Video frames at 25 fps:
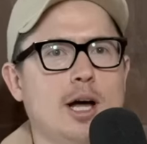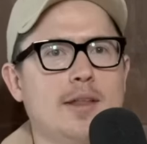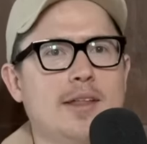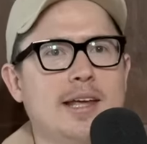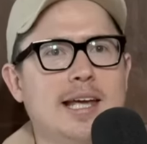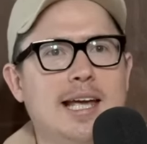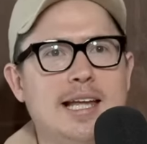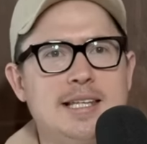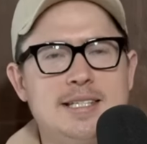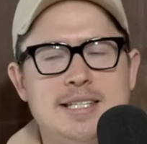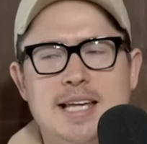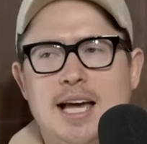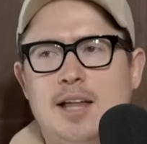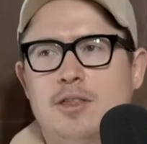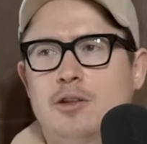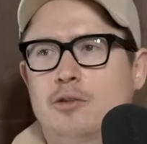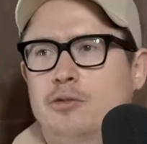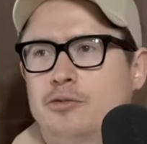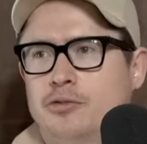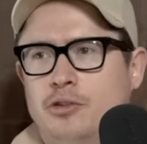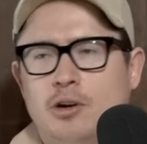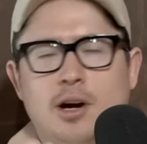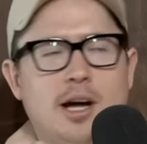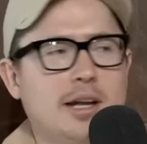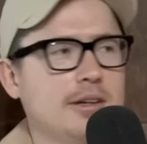that gets out the
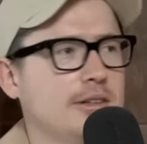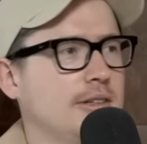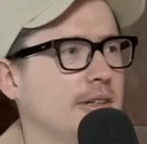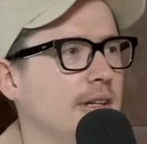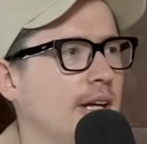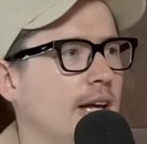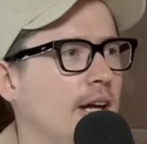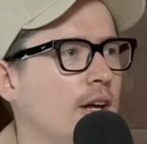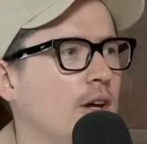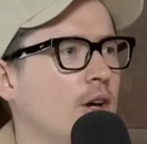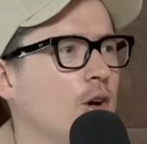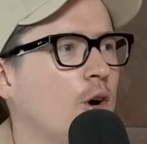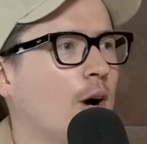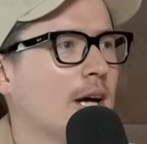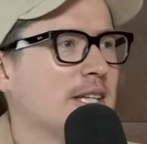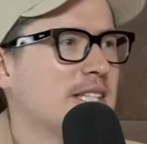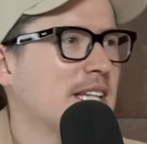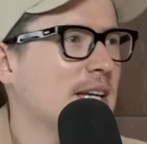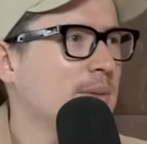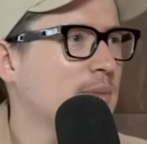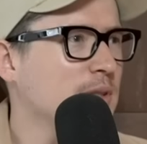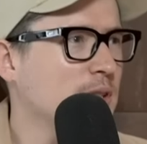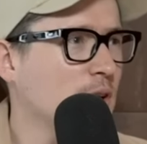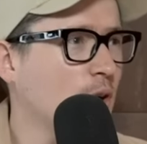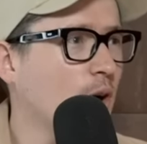front. I see
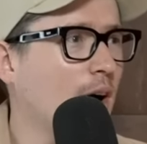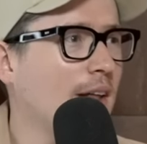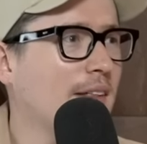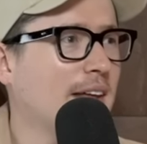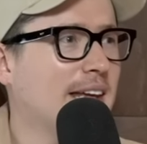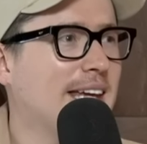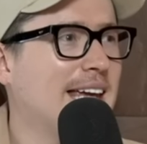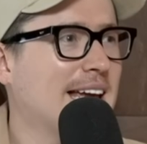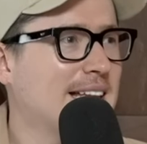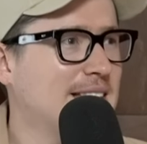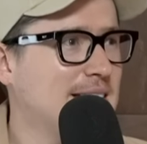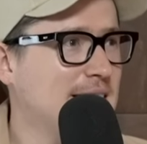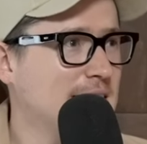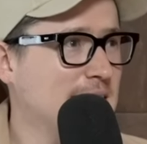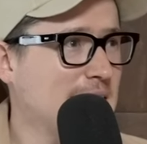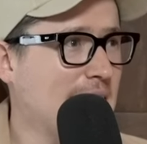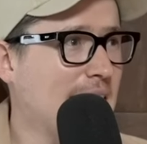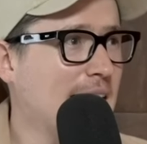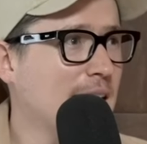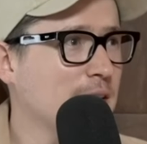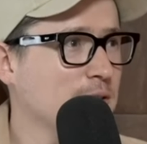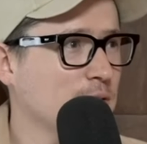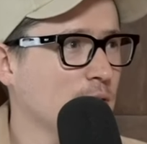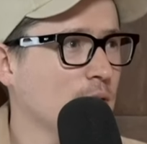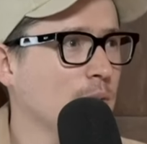him as a guy that gets his
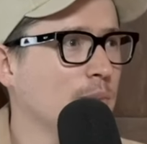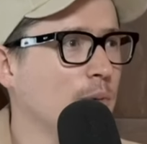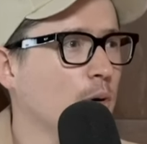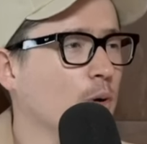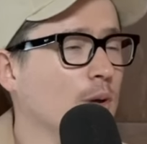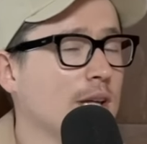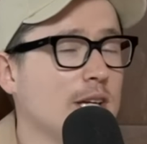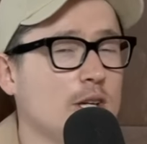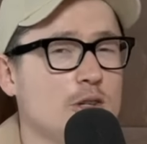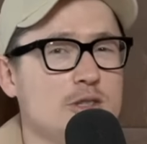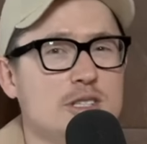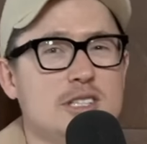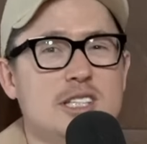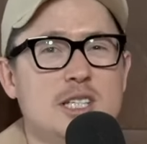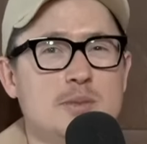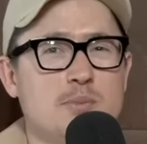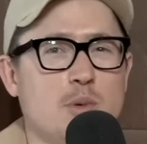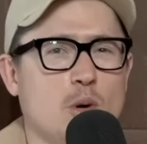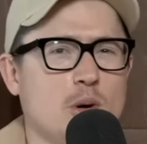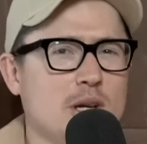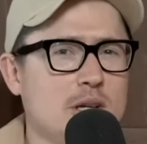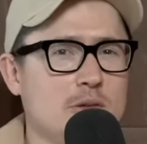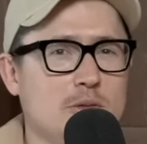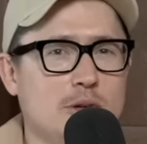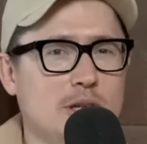hands on the ball. He uses his
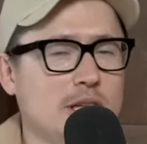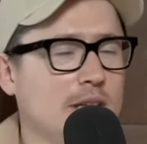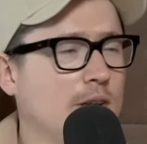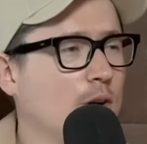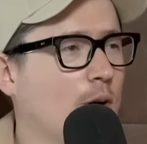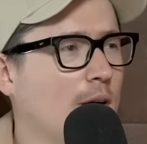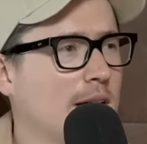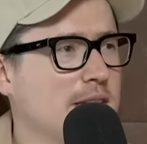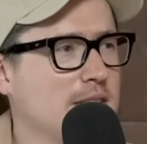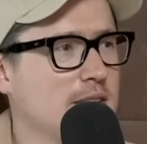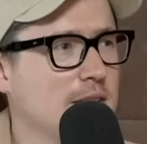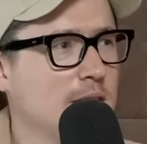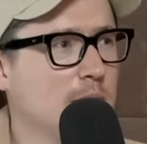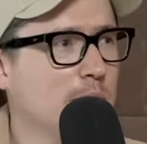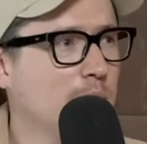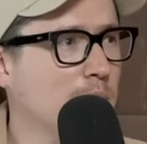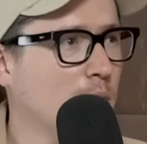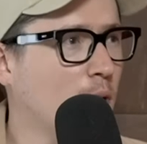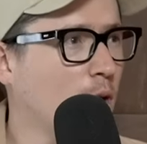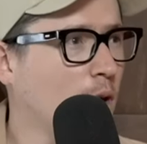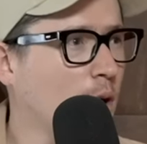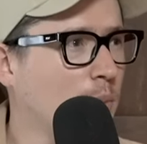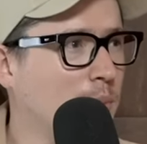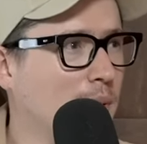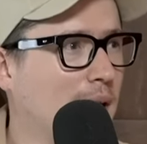body really nicely to
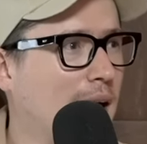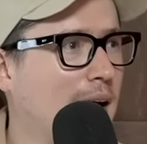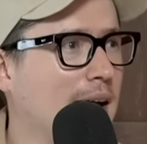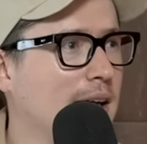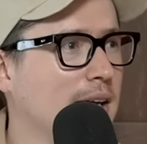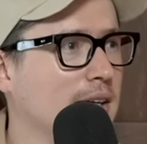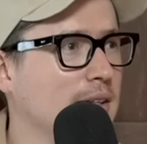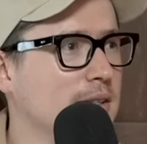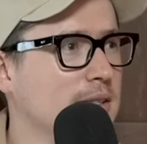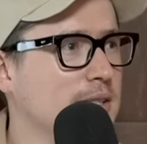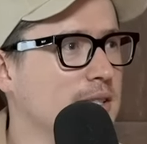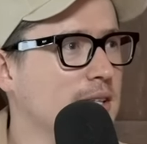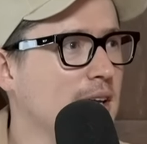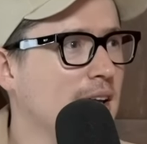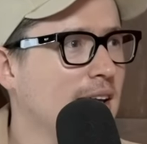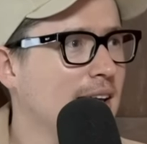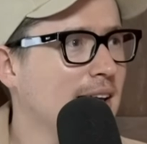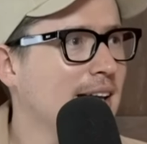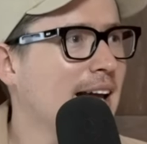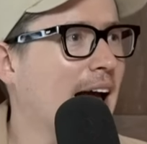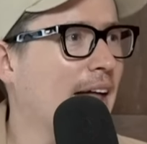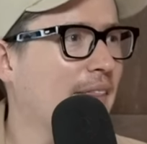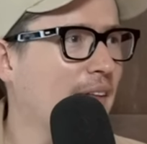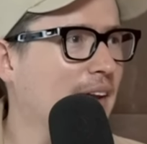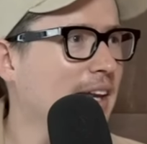block players
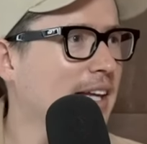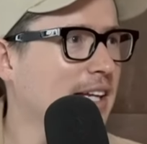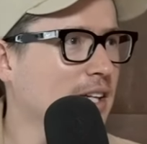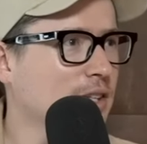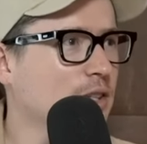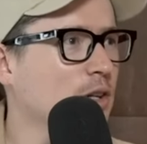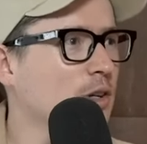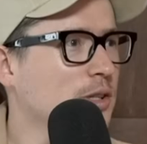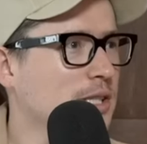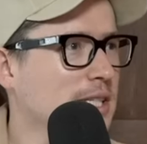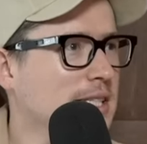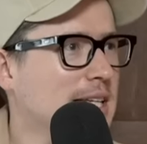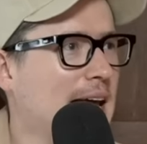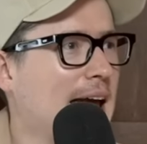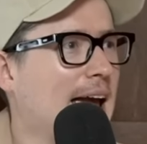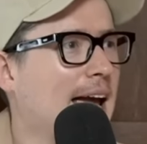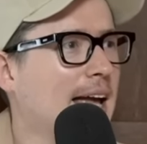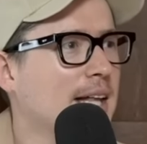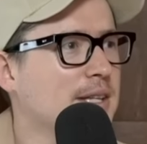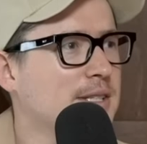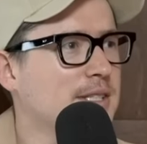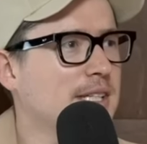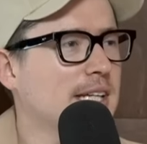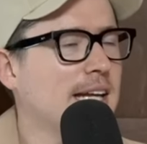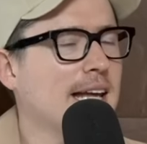and then he can use his
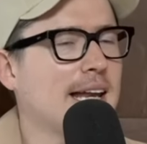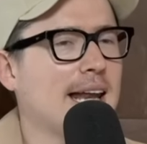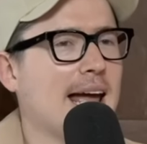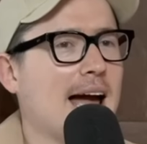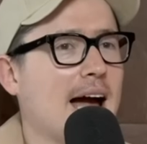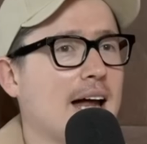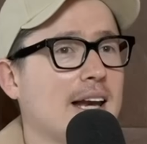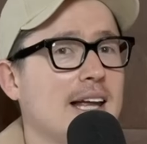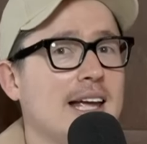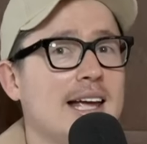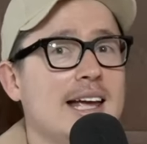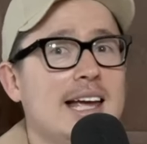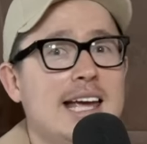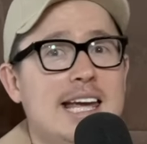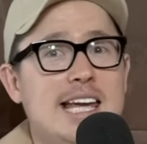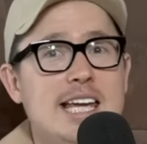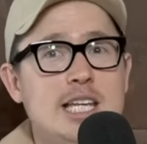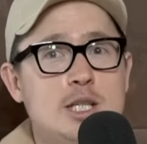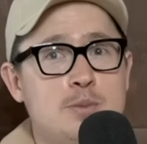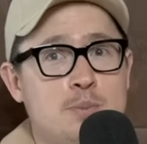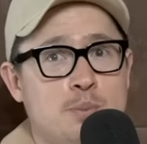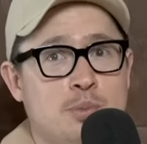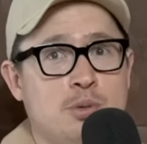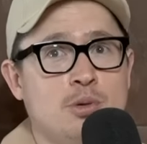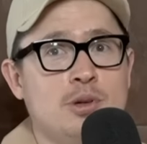hands to get out. He
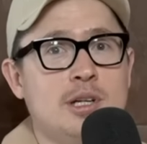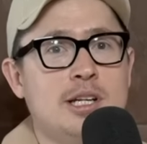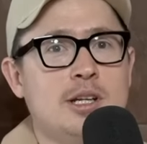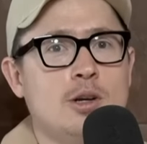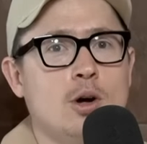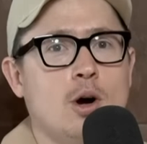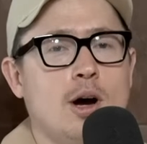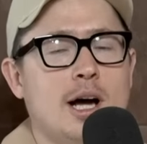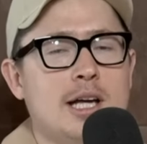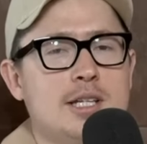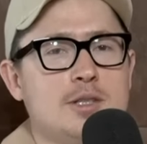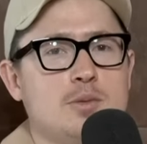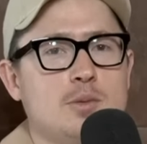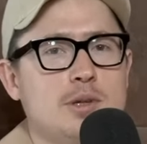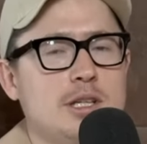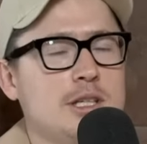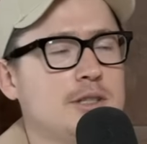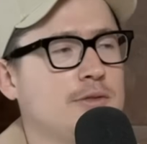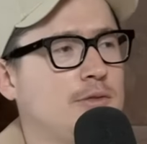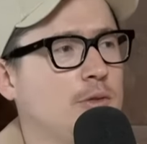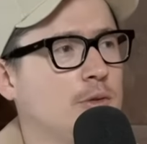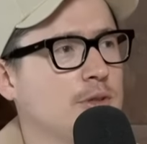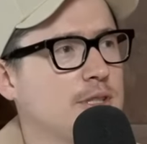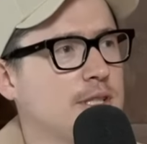is pretty nice with his foot